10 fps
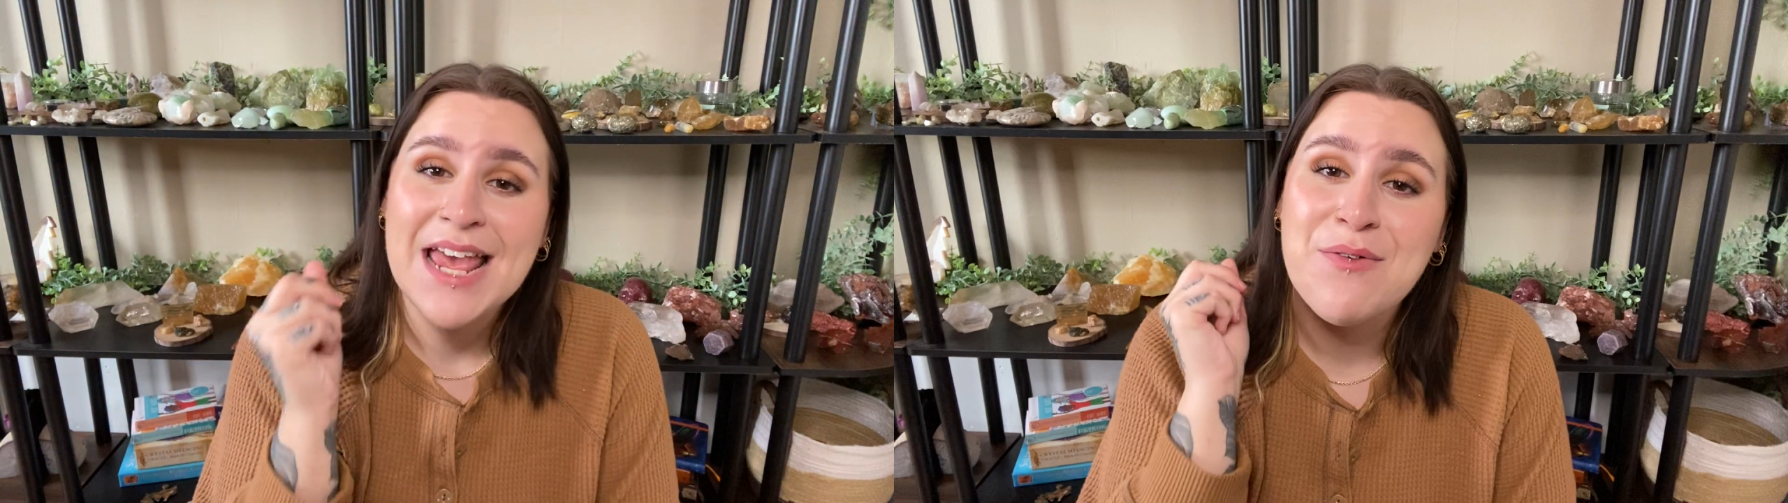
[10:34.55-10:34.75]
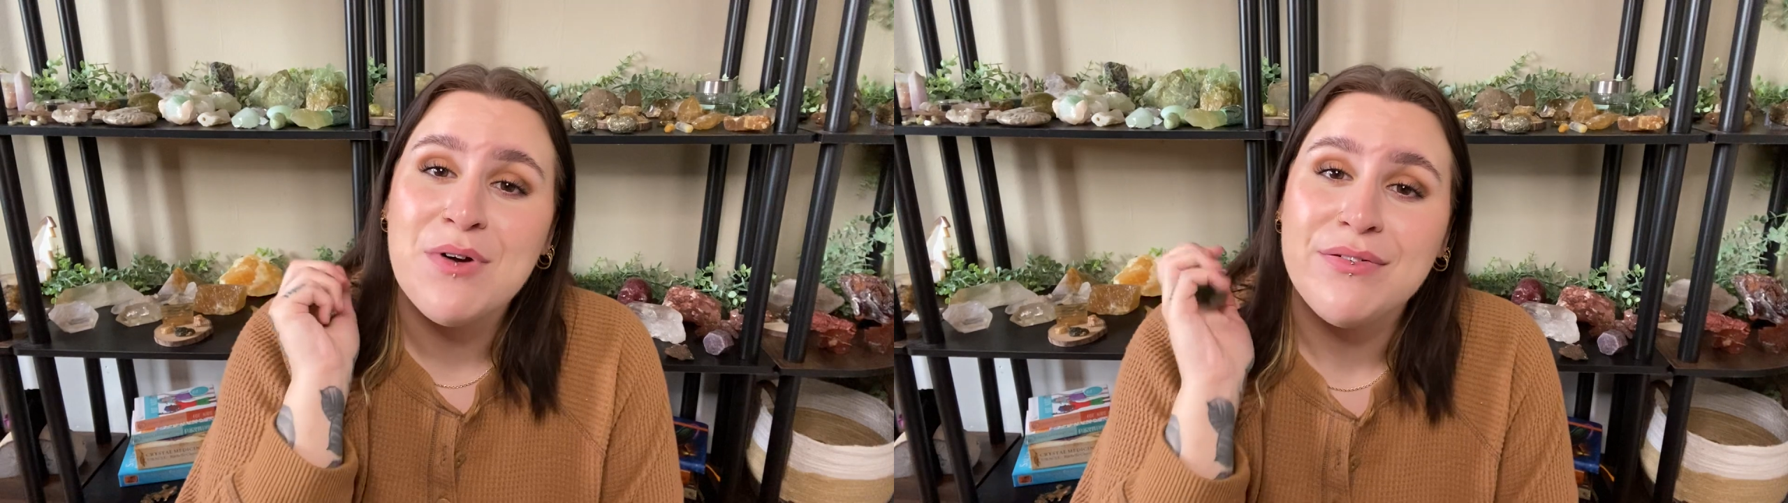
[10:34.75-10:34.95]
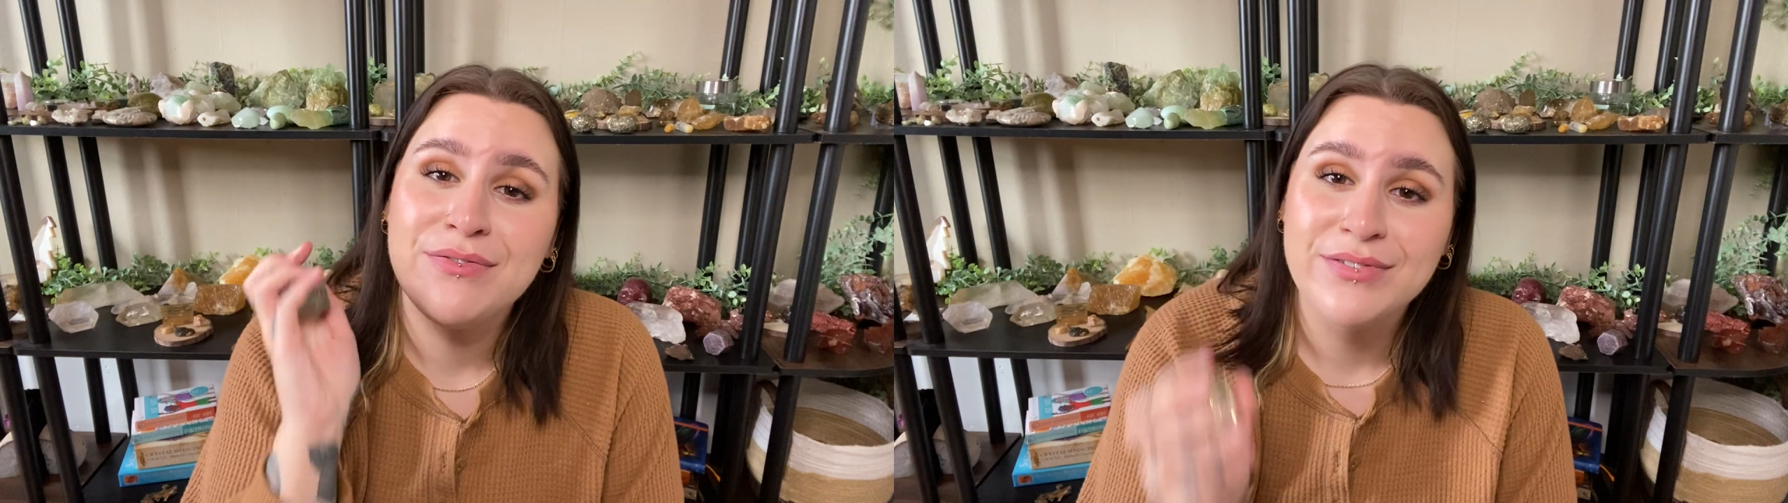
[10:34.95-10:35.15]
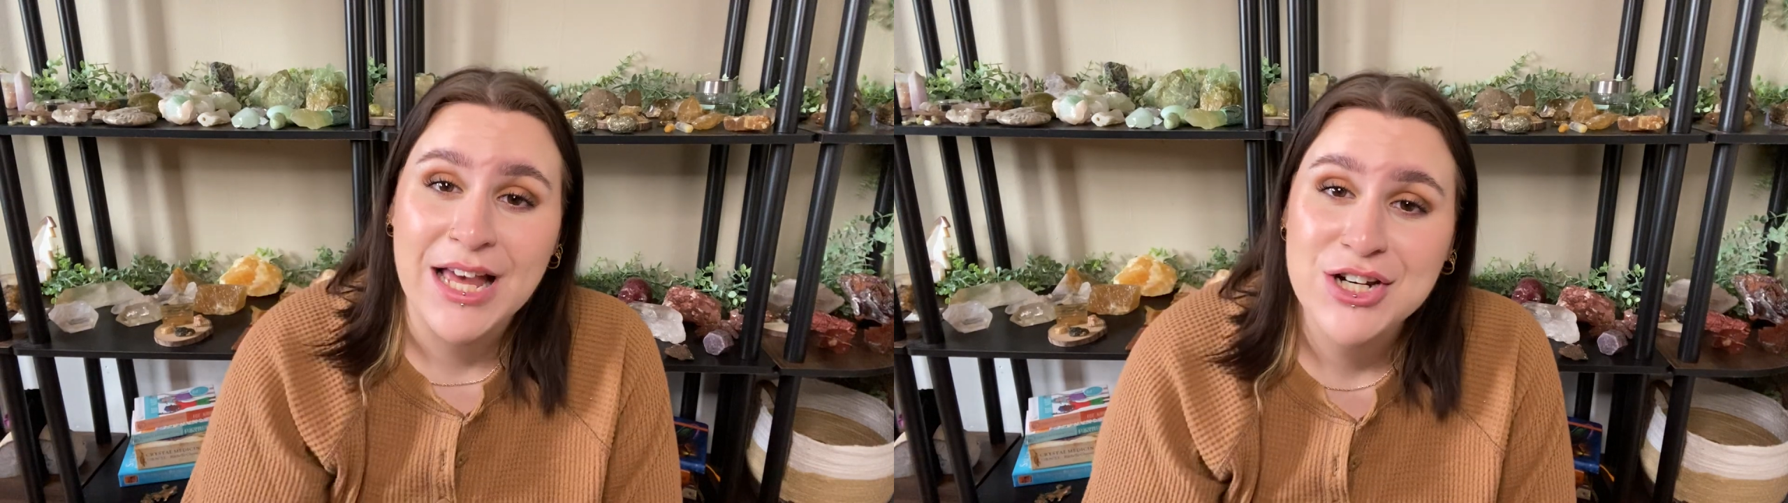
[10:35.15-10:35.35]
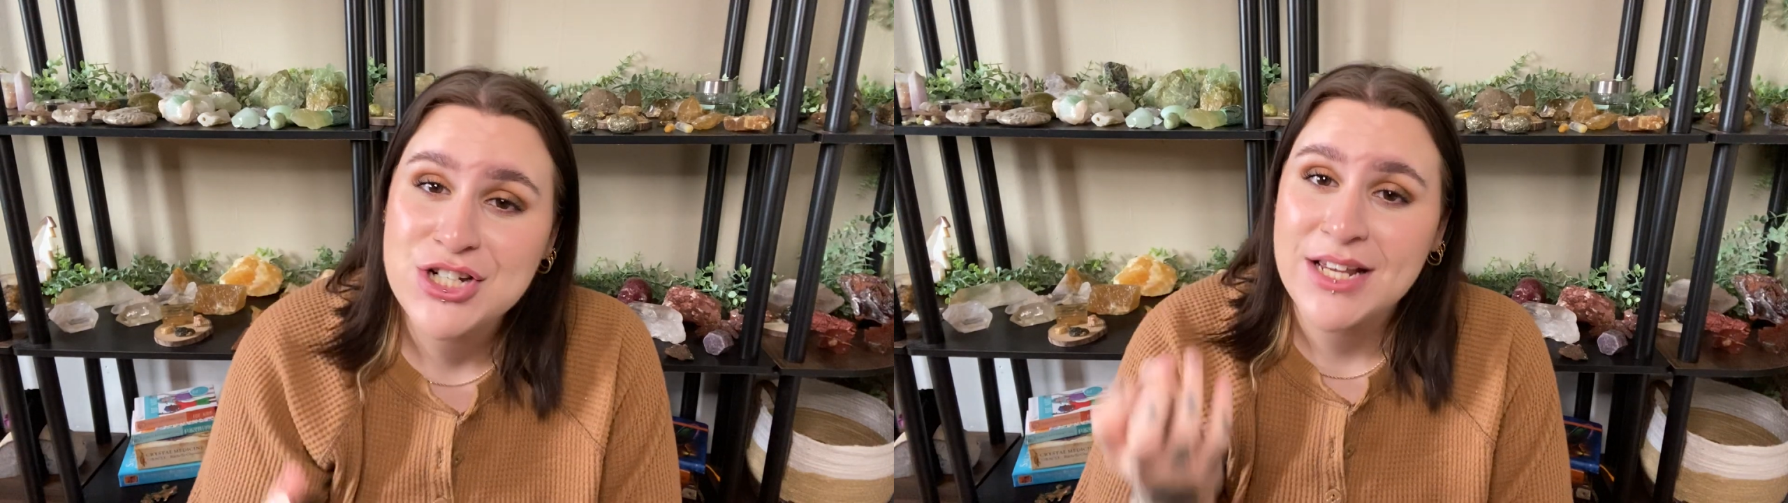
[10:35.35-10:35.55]
a
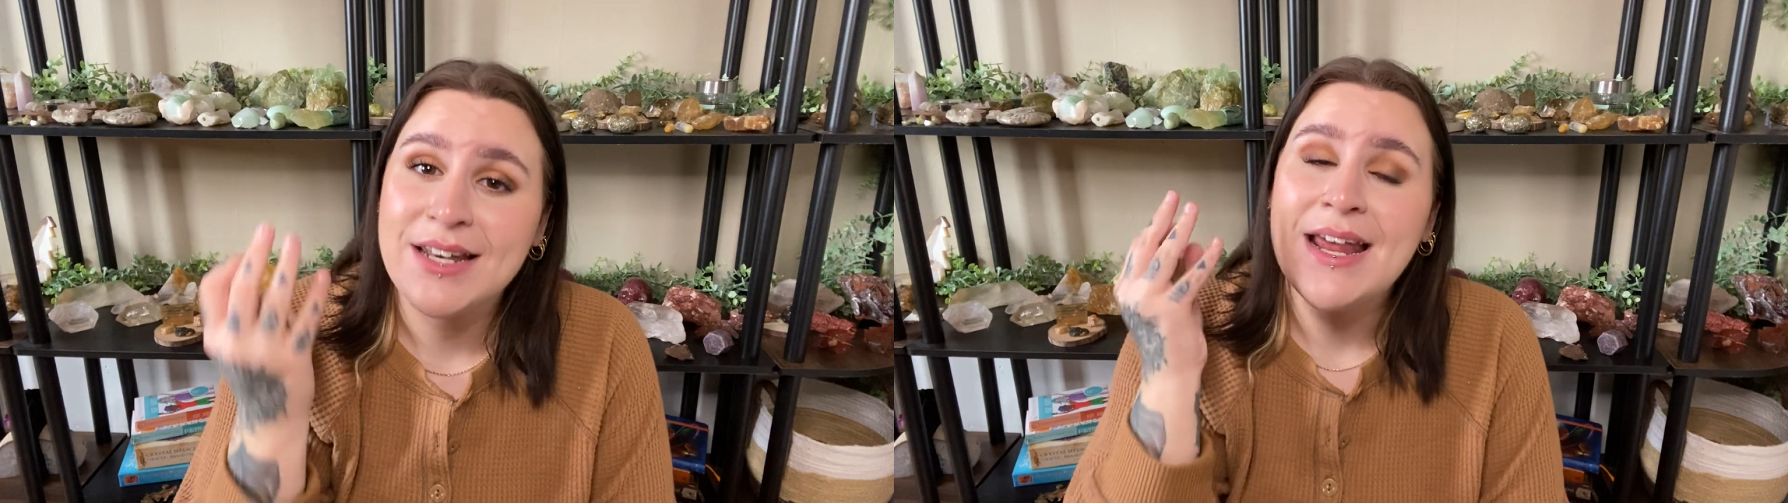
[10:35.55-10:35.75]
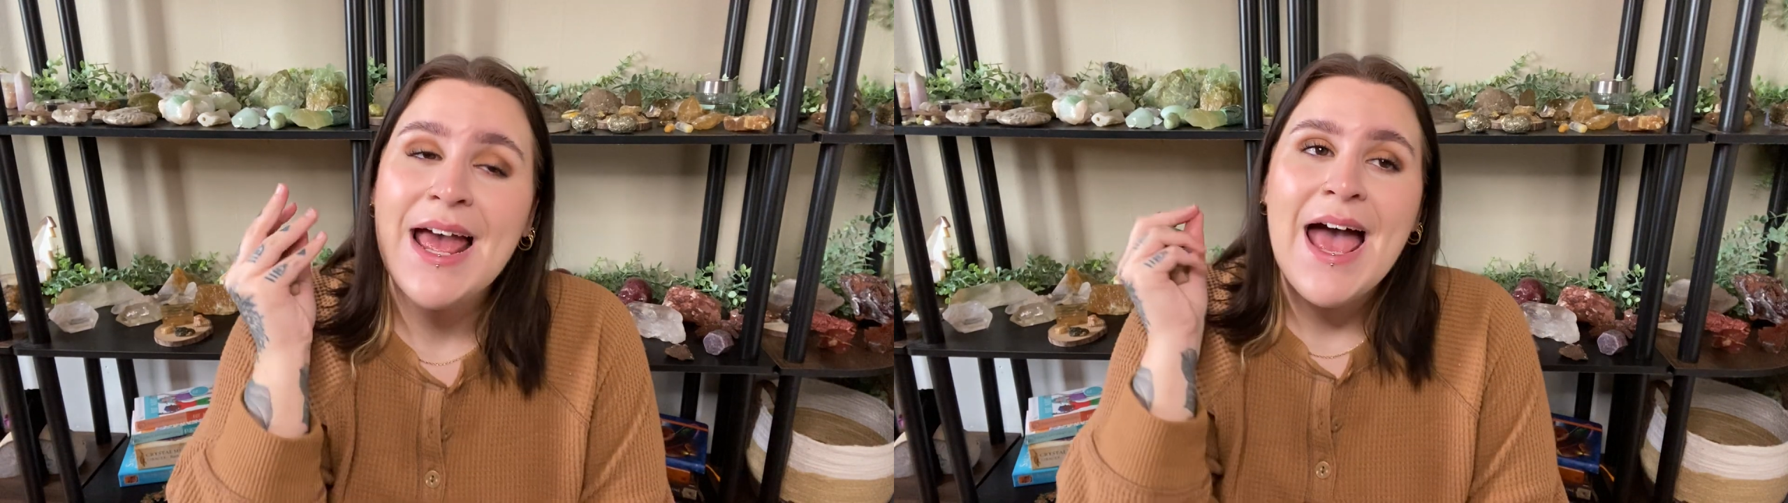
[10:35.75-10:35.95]
reflection.